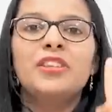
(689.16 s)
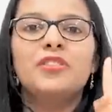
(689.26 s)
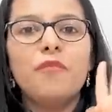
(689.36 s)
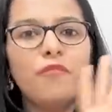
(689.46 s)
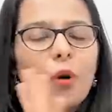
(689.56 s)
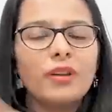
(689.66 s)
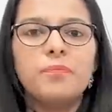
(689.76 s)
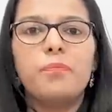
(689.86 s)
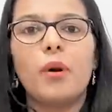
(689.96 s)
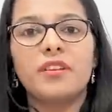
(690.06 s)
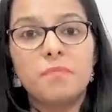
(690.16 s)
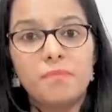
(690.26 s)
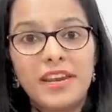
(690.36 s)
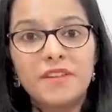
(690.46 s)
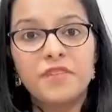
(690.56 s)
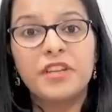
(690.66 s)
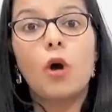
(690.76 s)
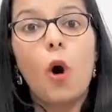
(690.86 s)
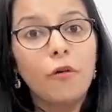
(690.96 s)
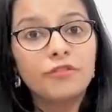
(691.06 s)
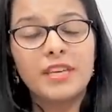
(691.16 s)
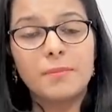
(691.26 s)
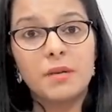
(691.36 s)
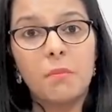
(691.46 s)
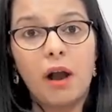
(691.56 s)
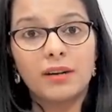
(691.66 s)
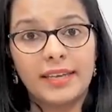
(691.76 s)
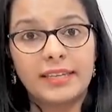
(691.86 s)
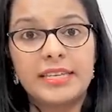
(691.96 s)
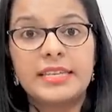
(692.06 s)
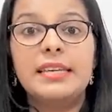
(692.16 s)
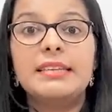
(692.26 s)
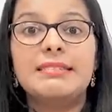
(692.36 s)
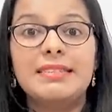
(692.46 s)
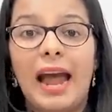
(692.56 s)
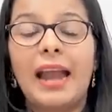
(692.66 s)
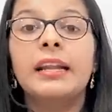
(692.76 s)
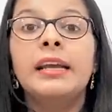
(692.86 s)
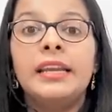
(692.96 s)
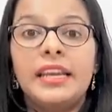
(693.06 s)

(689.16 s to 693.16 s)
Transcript: The fourth important benefit of skim and mark technique is that